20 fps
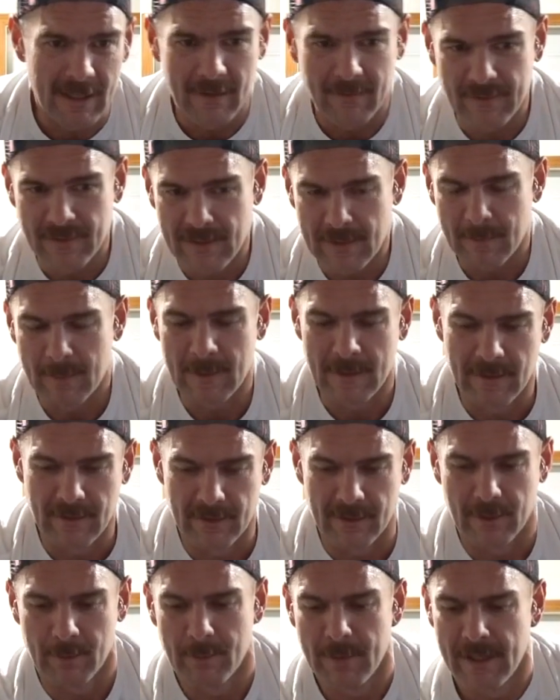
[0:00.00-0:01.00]
FTP a
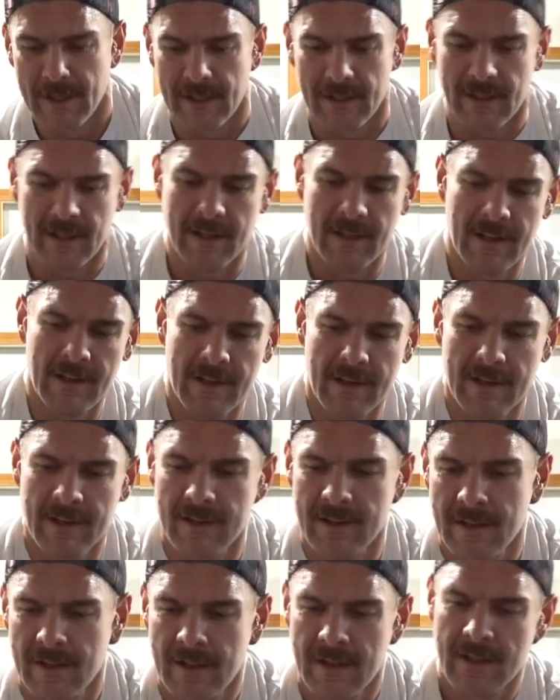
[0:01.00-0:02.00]
little bit
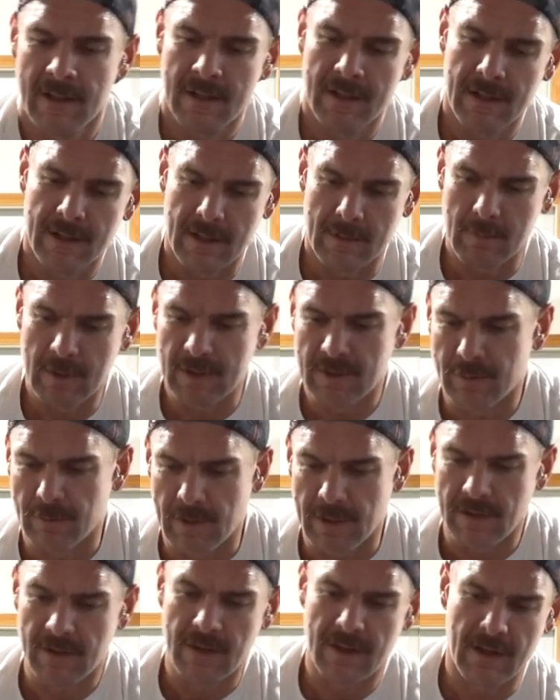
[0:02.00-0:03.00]
in
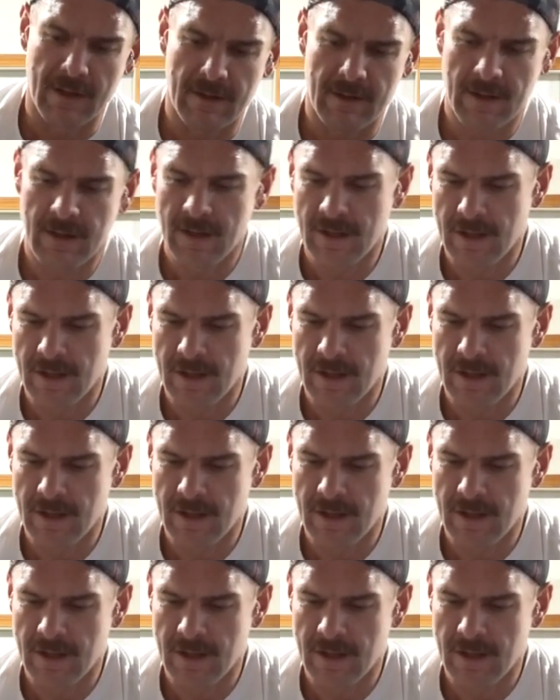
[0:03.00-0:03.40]
between there.